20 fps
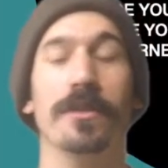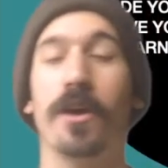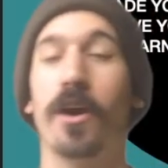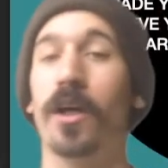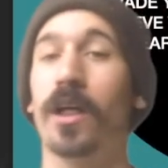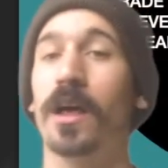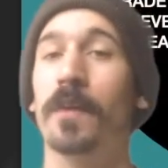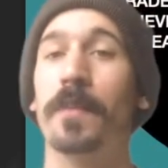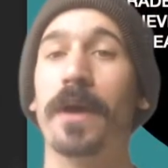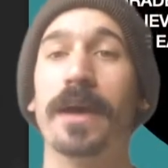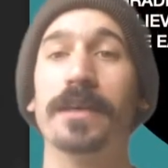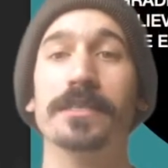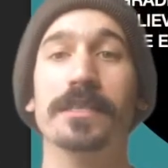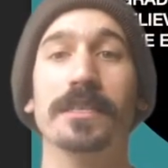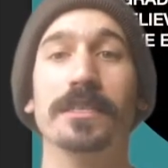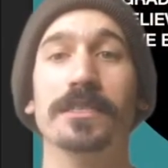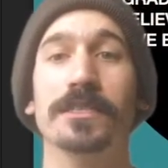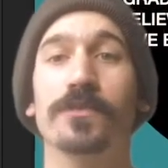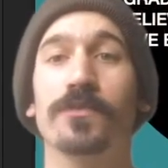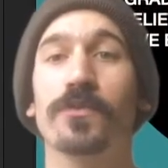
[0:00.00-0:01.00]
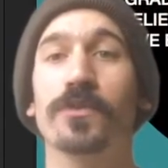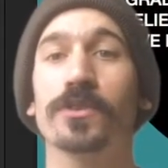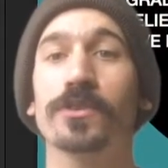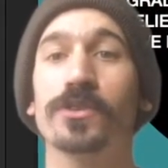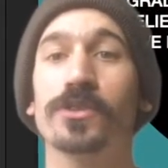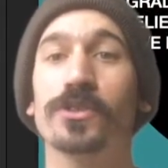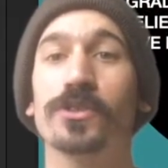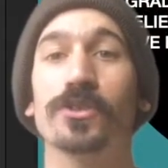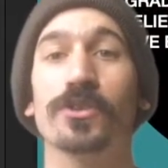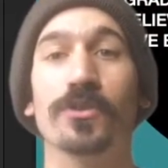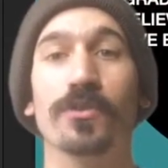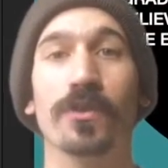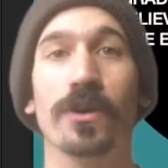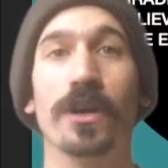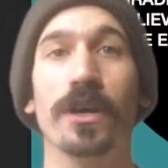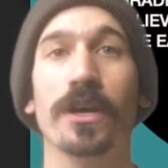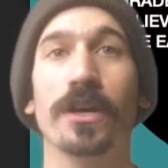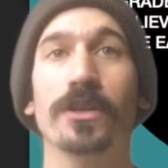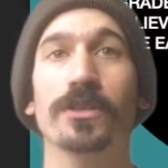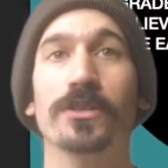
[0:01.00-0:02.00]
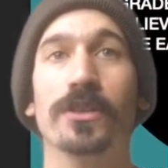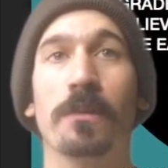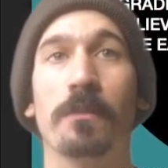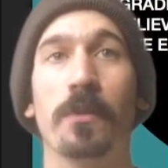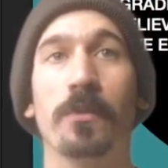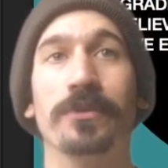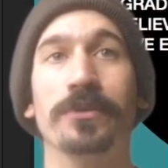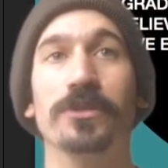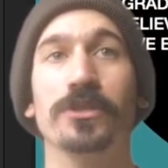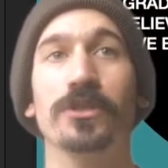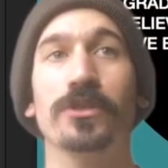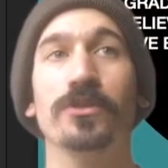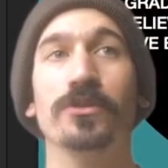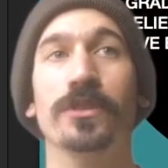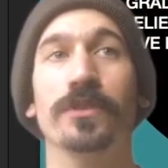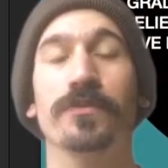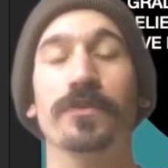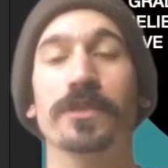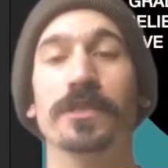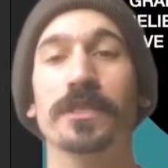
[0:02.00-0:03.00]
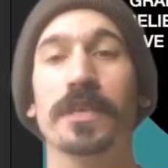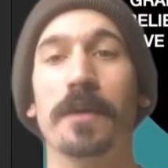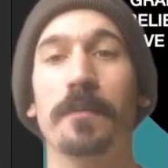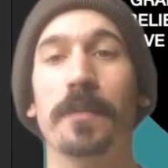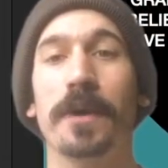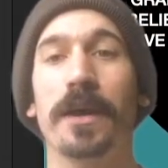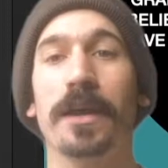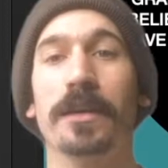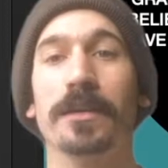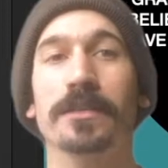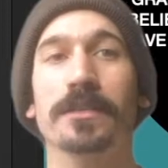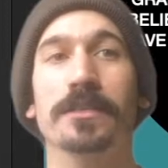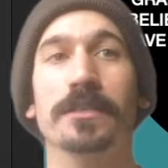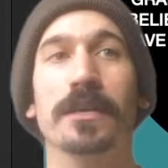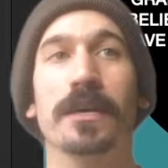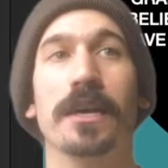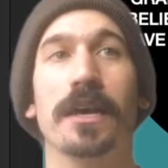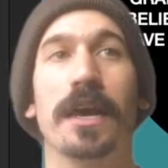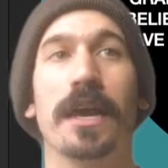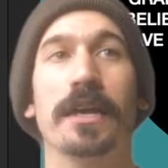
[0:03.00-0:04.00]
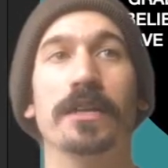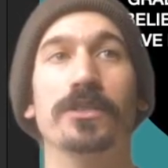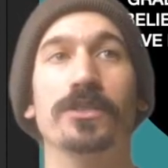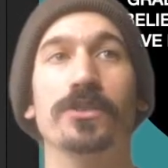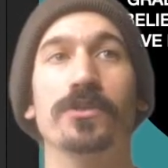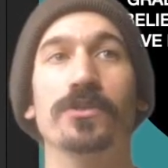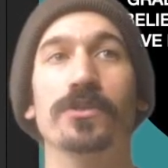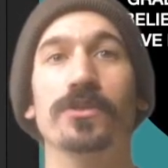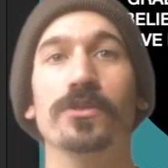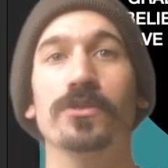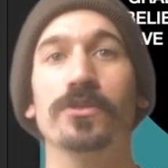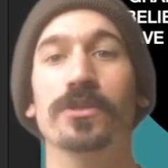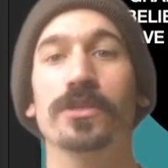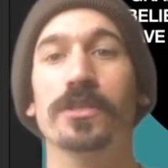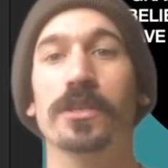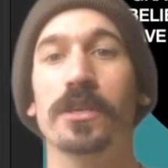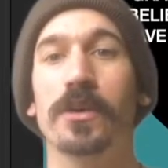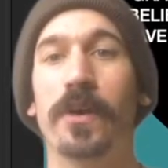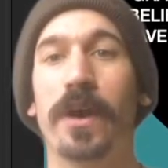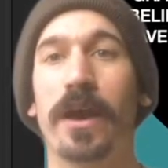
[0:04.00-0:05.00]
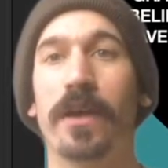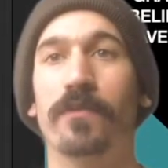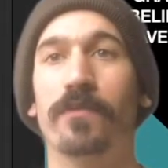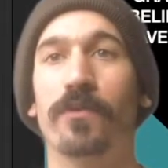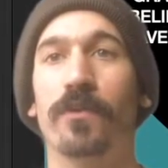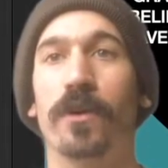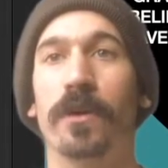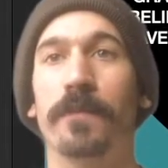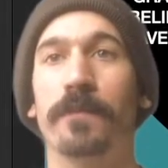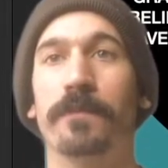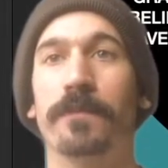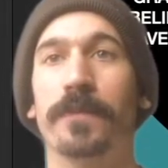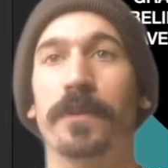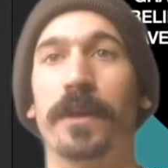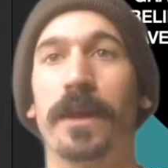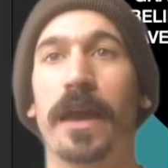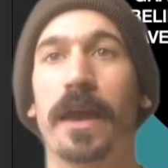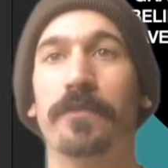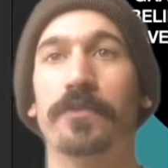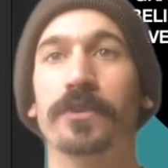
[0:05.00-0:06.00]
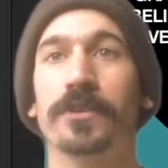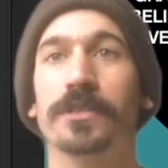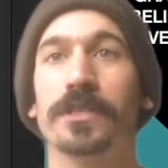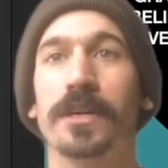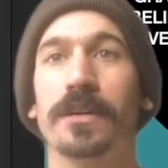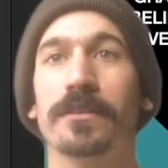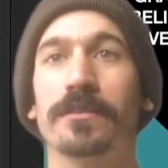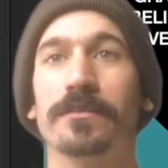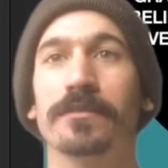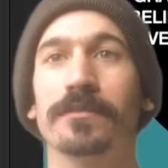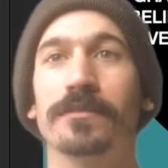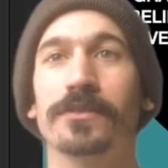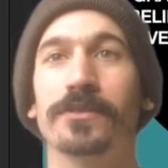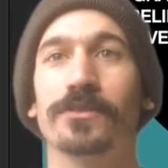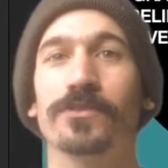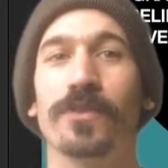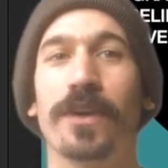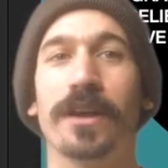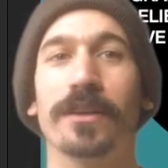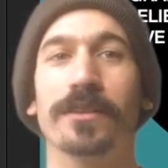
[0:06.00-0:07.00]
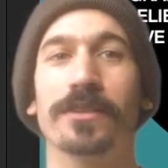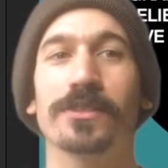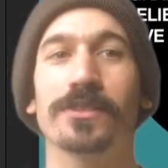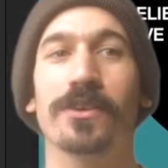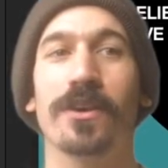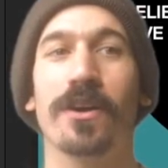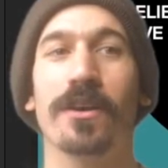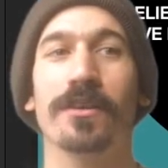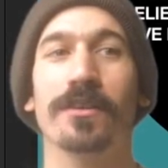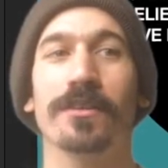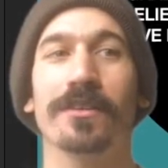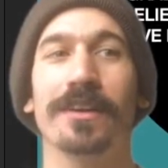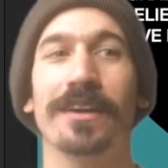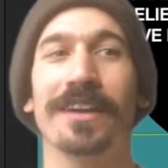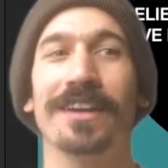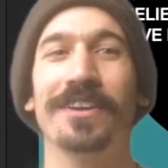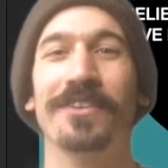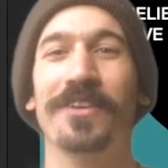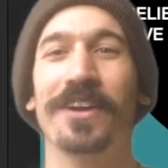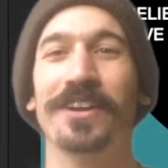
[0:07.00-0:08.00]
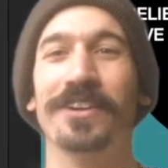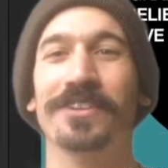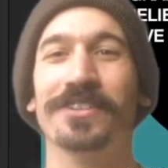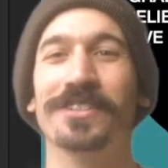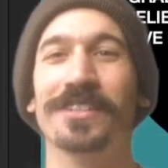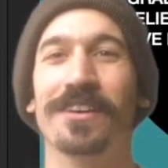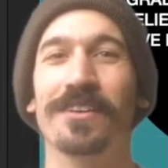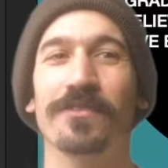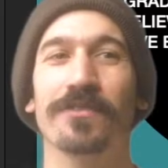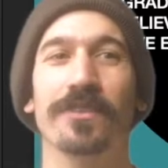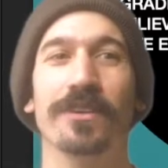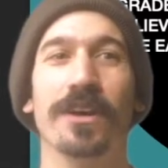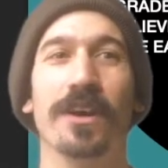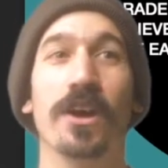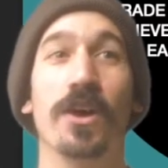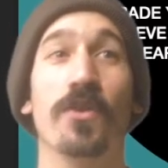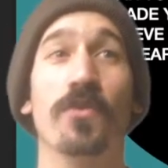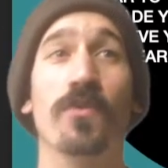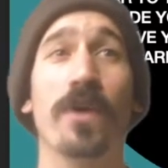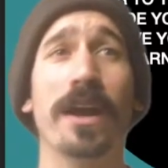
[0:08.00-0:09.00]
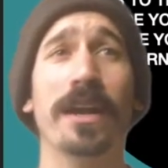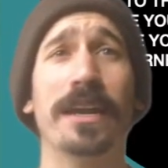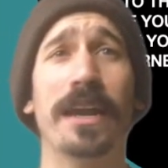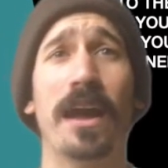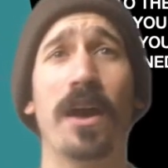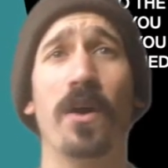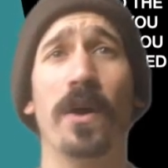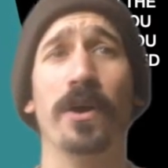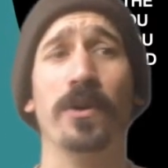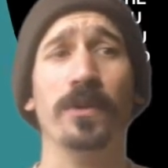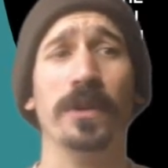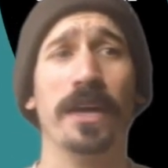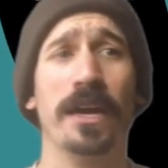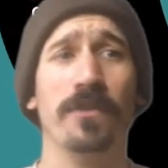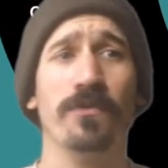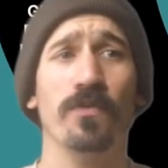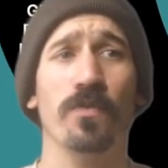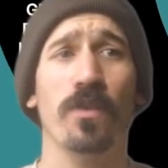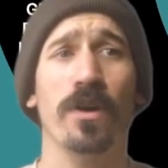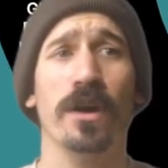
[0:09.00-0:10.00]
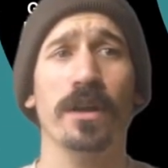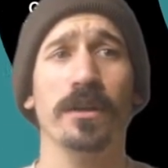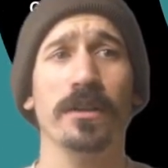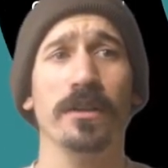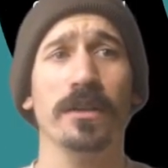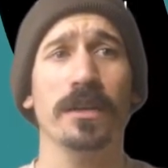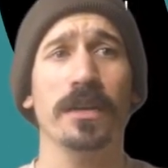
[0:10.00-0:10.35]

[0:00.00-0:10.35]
All I'm asking is for 2. So come up with 2 different setbacks and 2 solutions that you had for it. After you're done, drag the star and grade yourself. Right now, I only have 1.